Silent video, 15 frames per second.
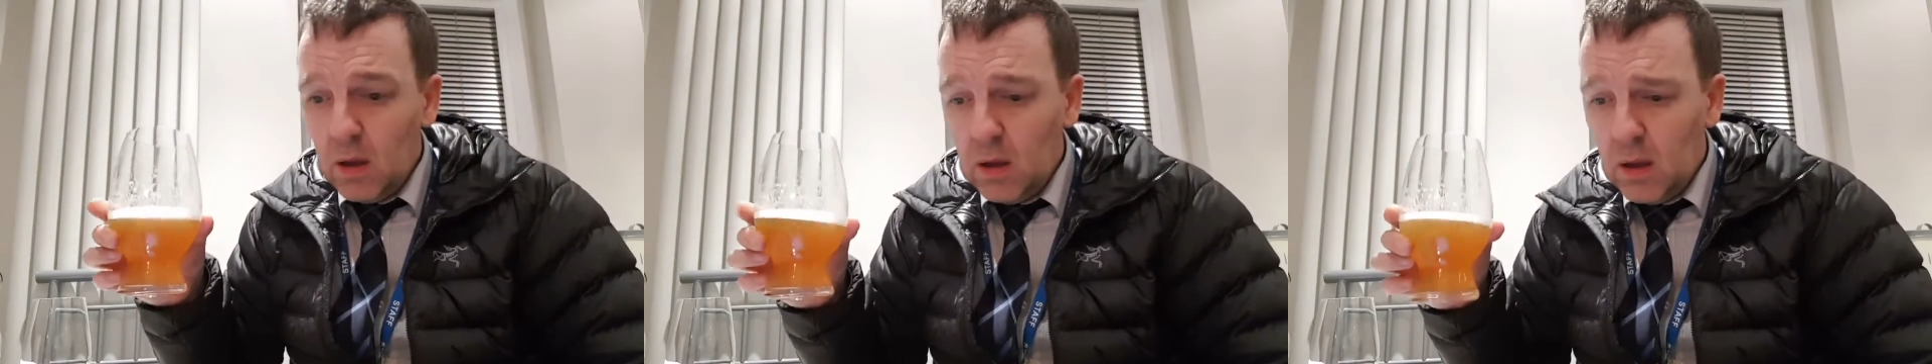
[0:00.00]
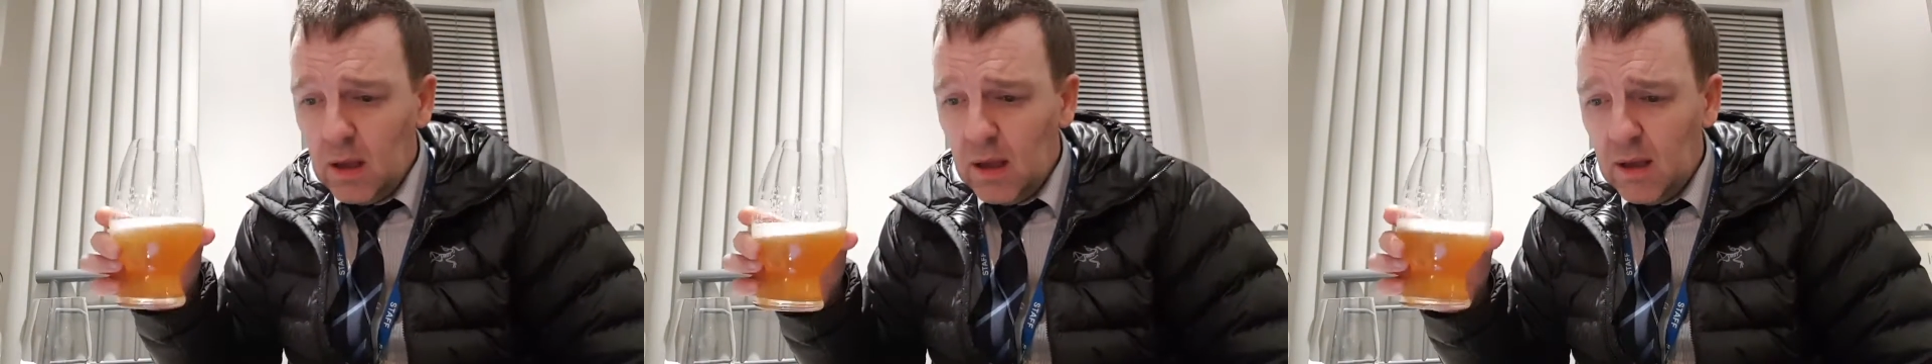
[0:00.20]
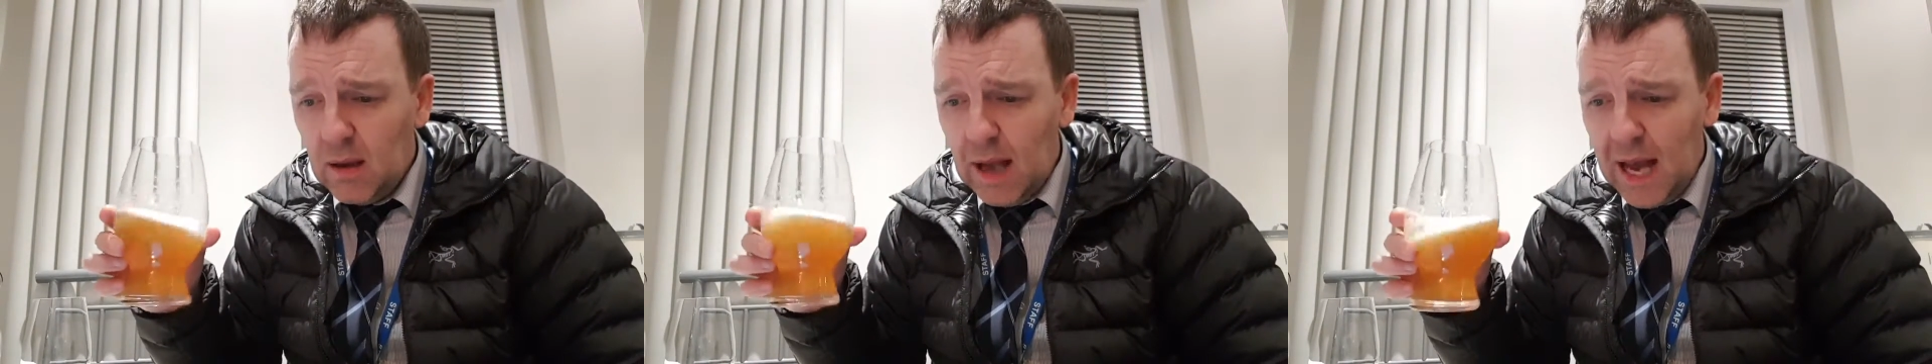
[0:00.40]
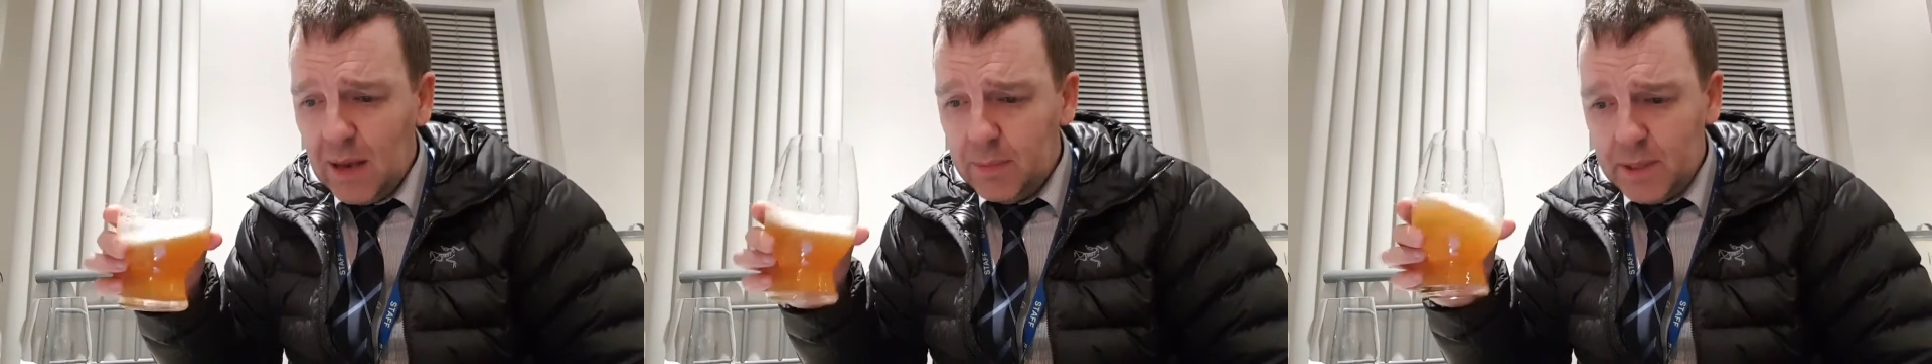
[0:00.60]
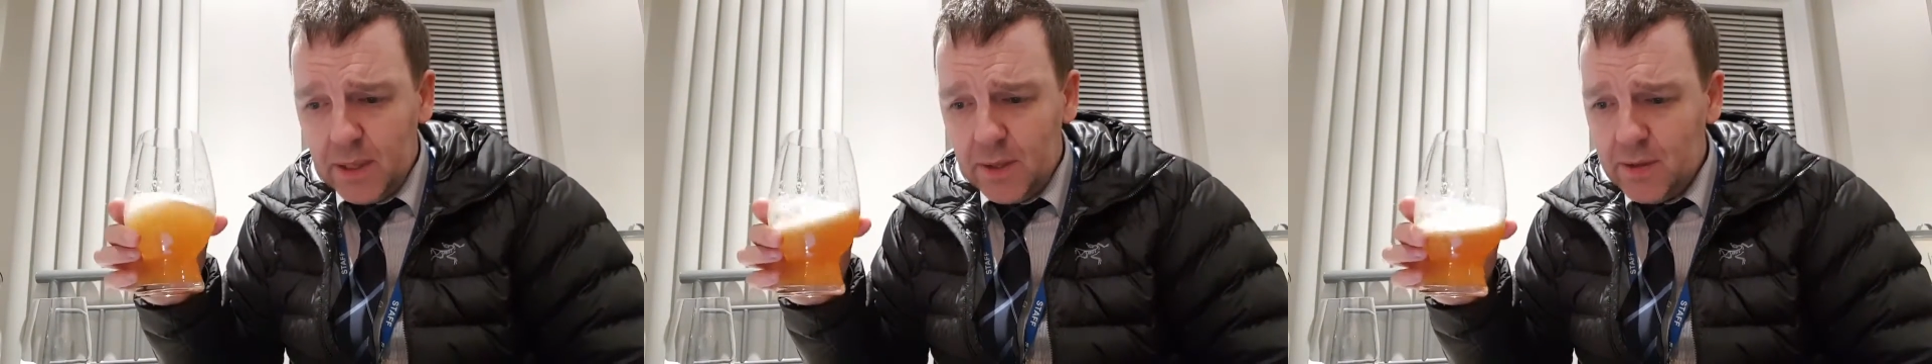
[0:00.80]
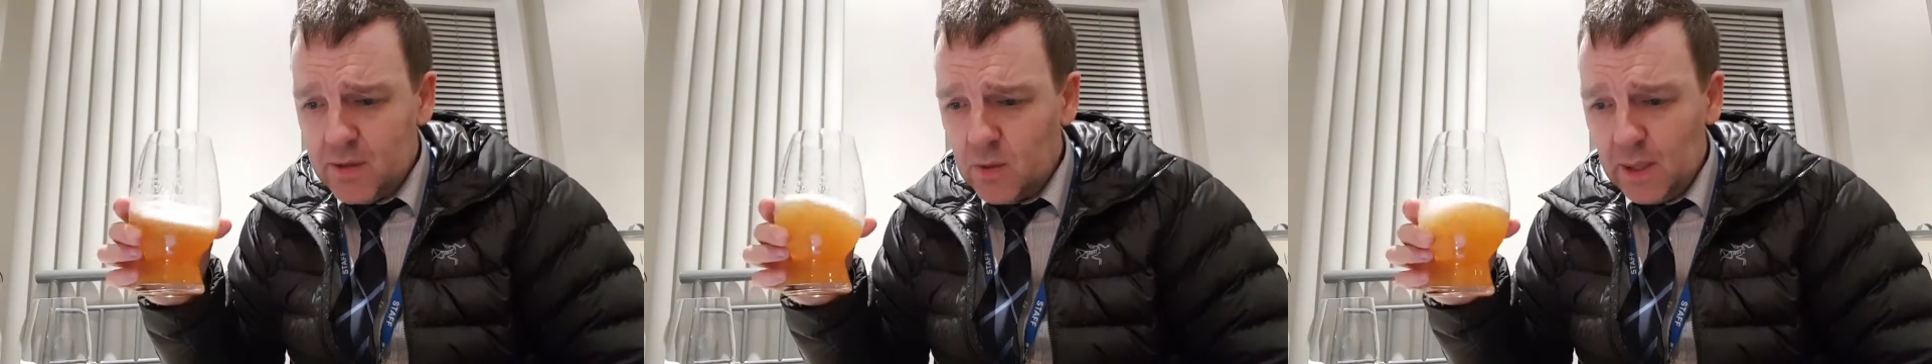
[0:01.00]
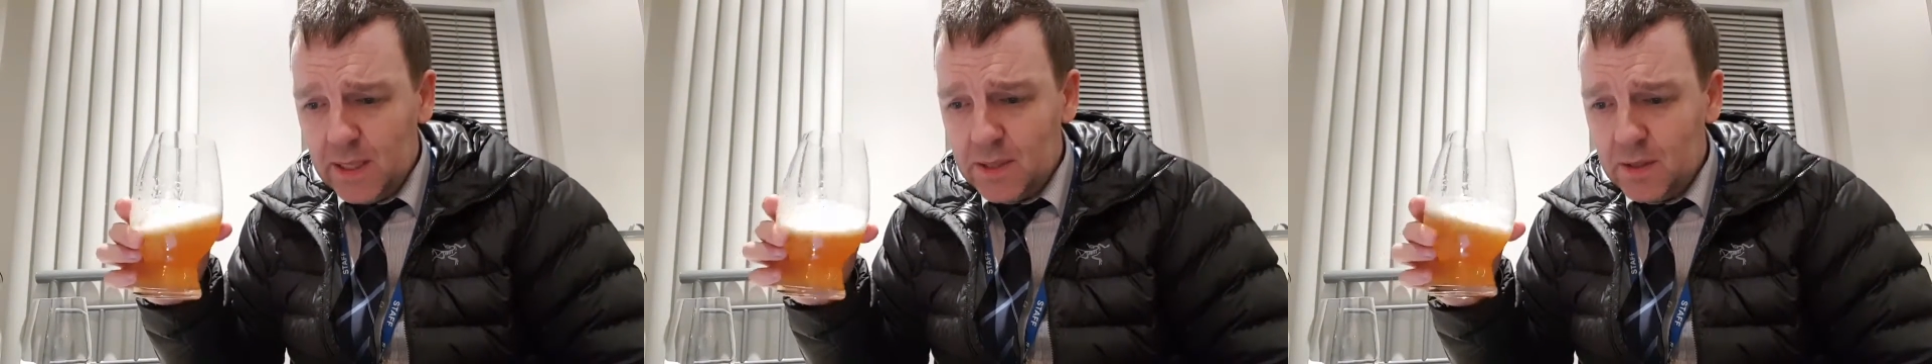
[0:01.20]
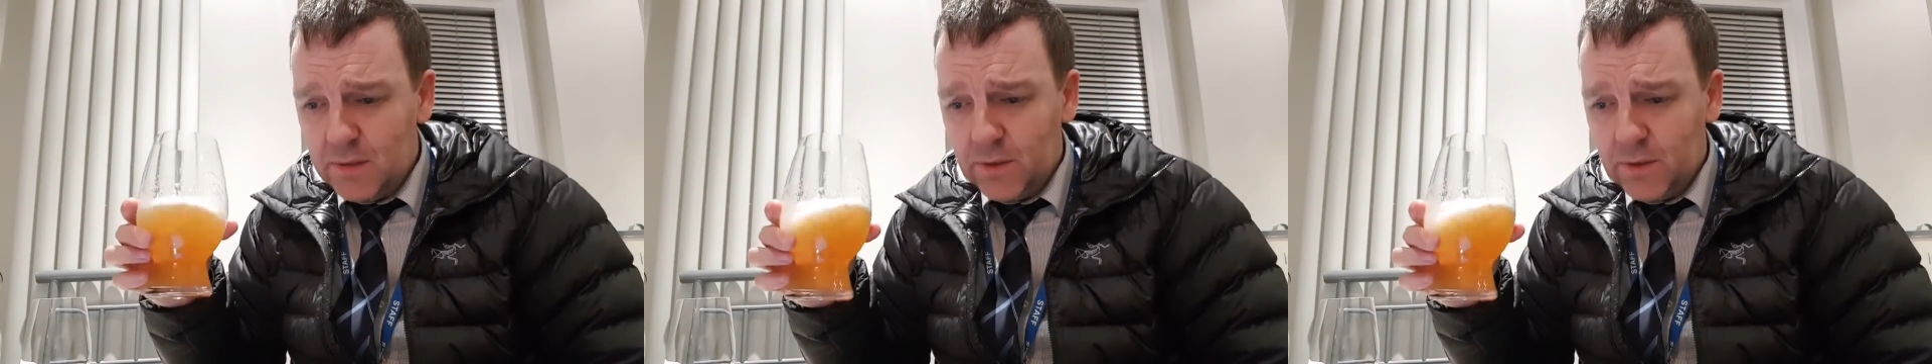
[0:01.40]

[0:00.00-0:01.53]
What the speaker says: IBU's 20 to